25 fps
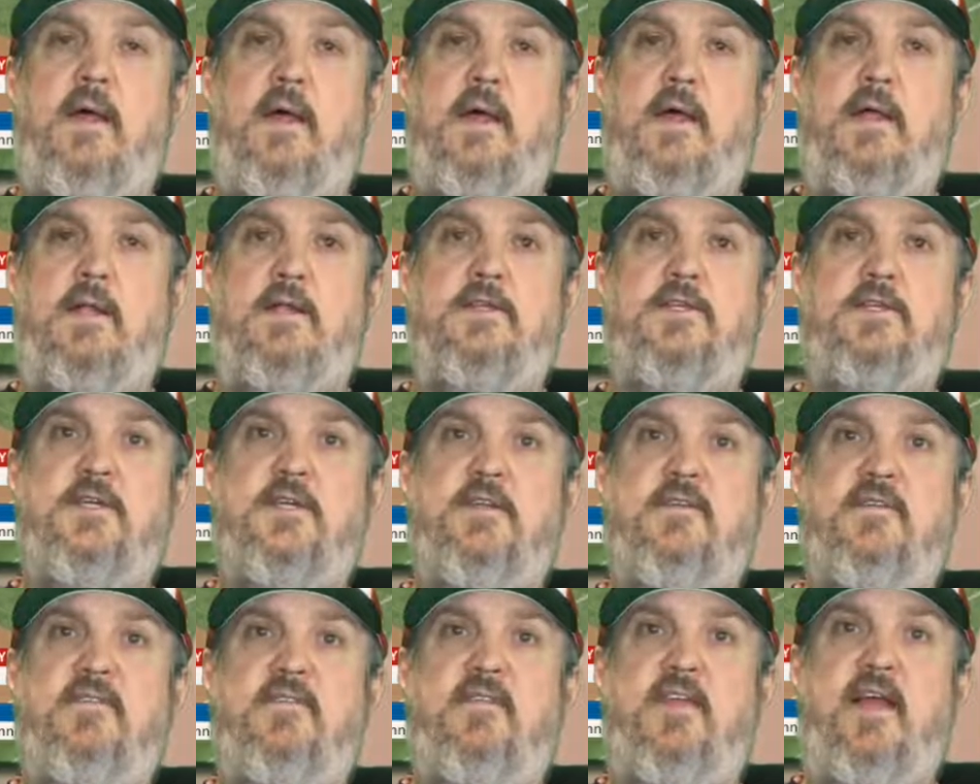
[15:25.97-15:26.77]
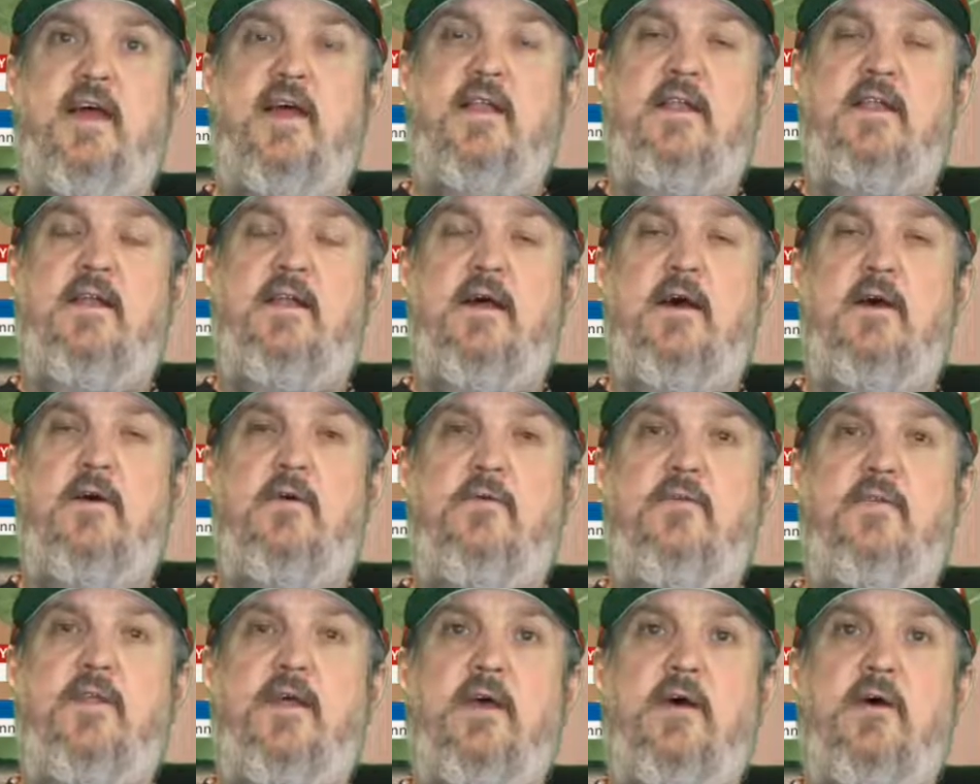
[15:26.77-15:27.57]
And she stayed in a
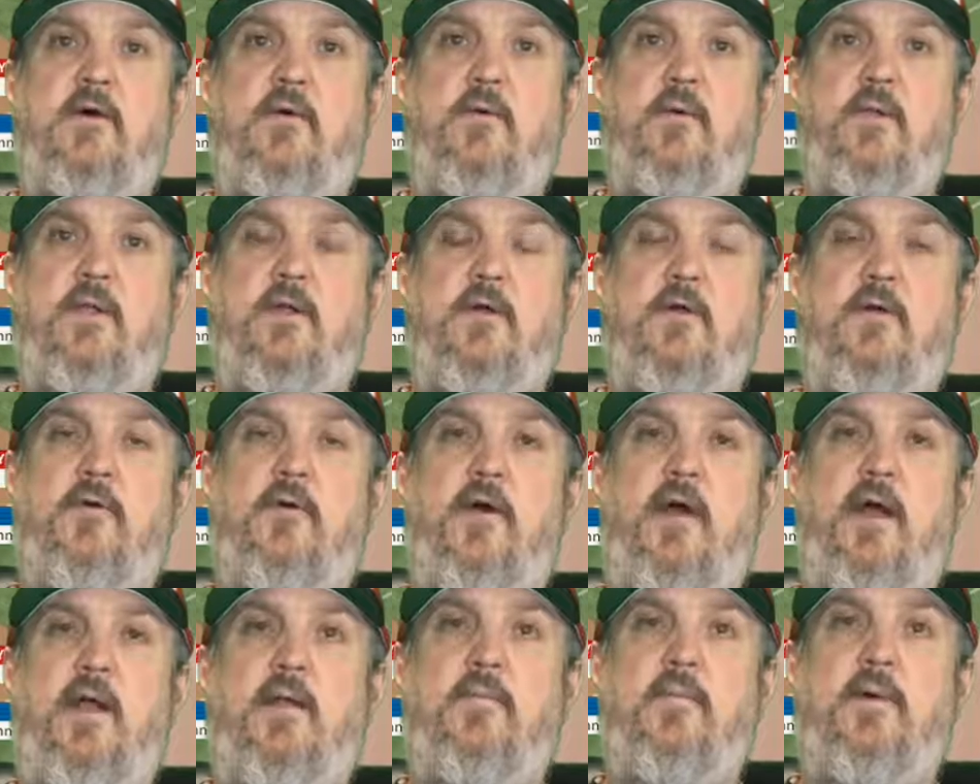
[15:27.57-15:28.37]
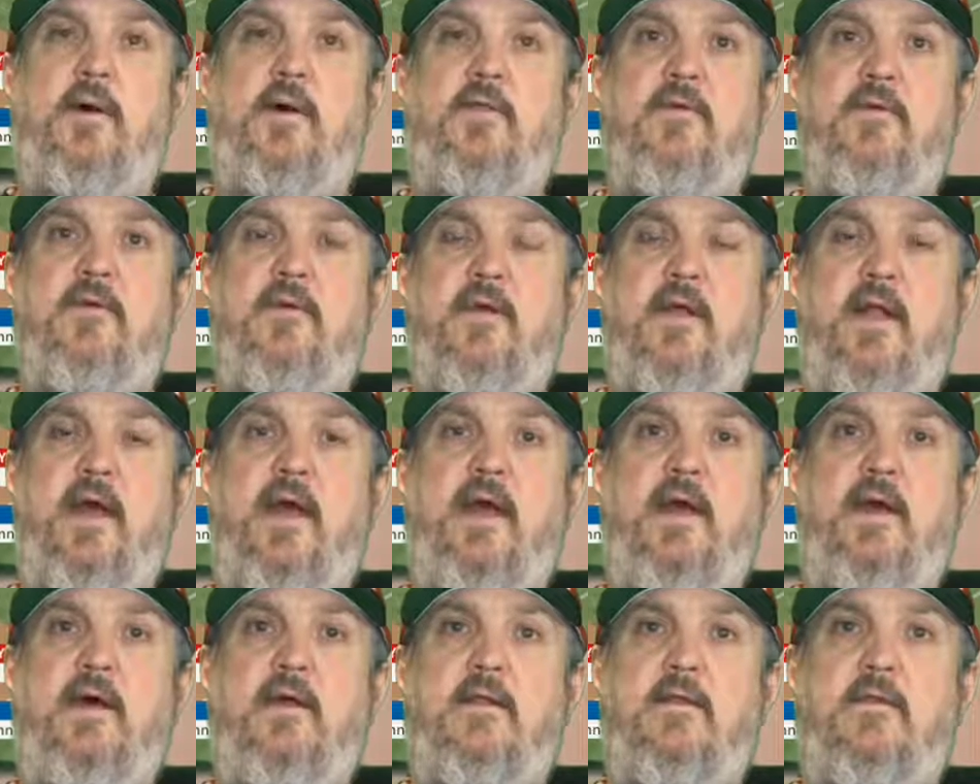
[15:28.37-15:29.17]
hotel with her grandmother and
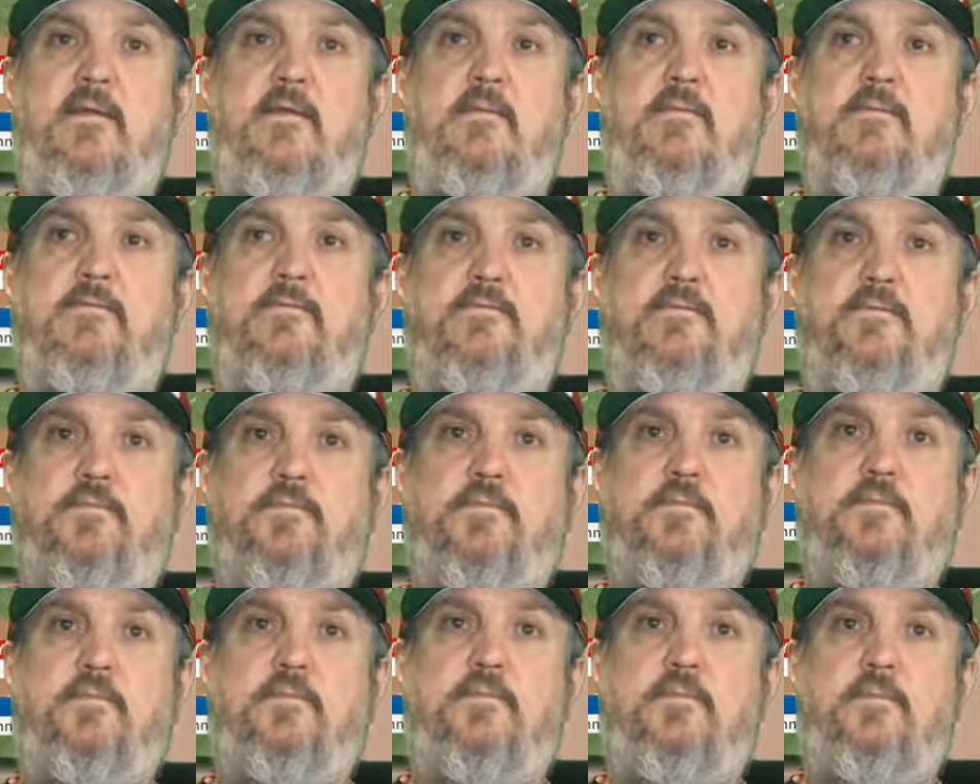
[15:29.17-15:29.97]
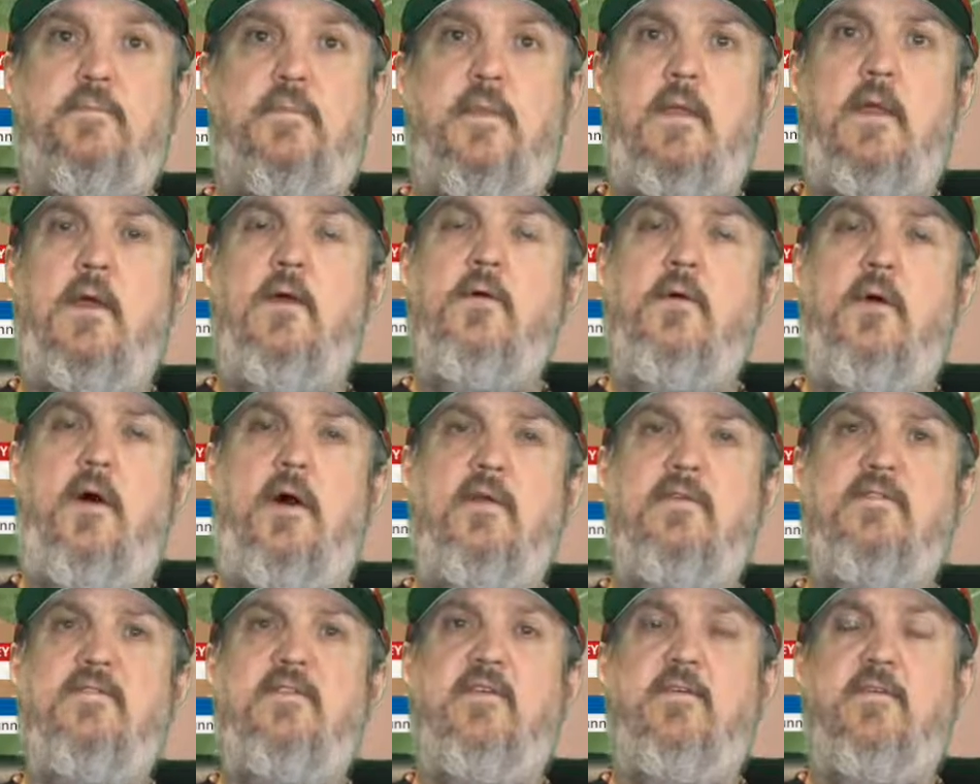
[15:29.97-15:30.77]
aunt, who
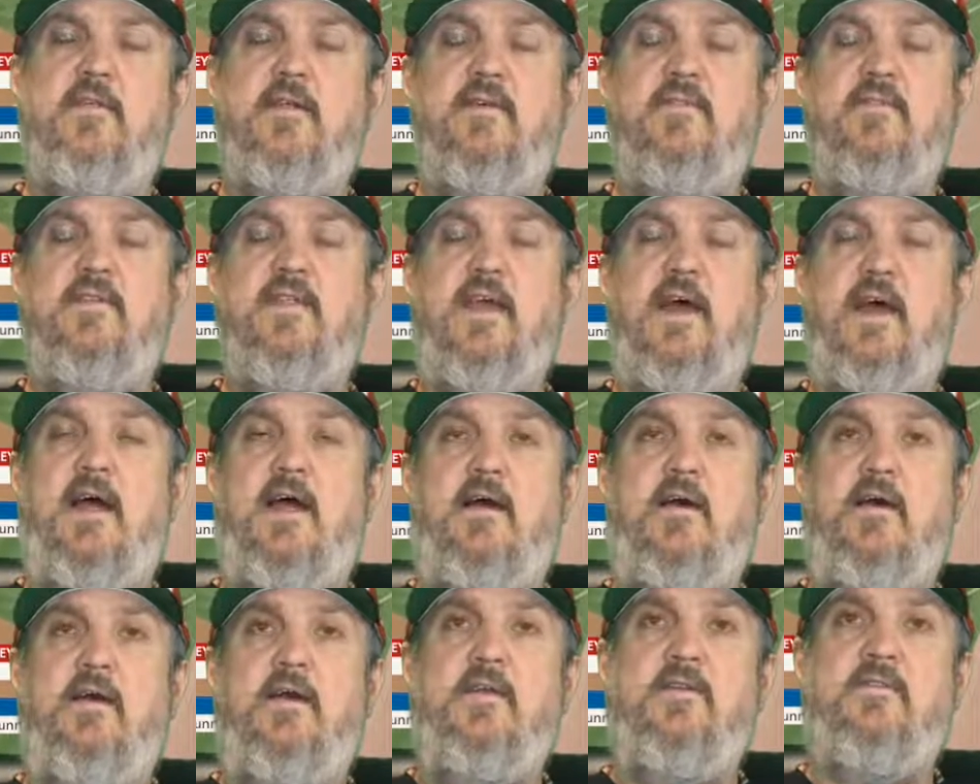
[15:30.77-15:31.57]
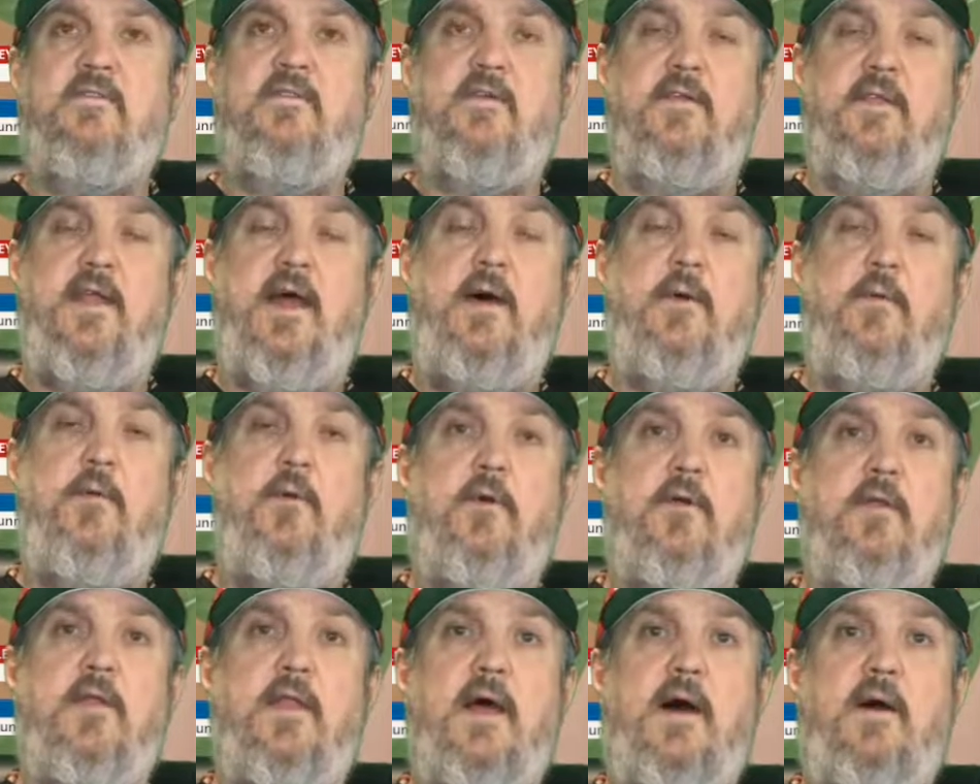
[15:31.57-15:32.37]
also lived in the area, so that
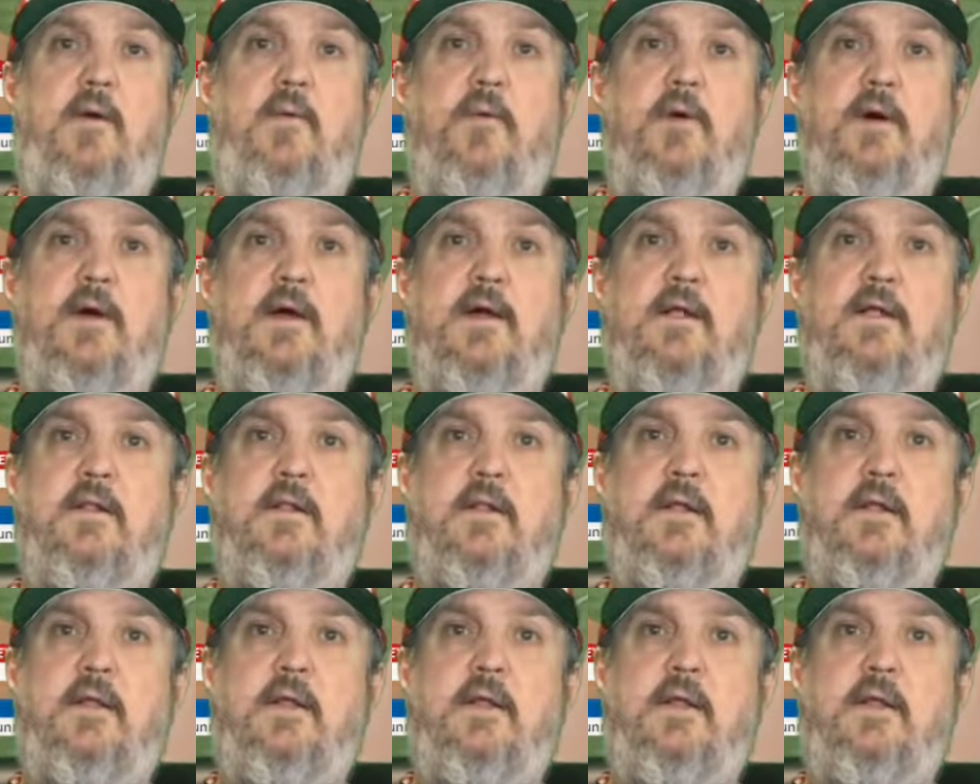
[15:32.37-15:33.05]
worked out well.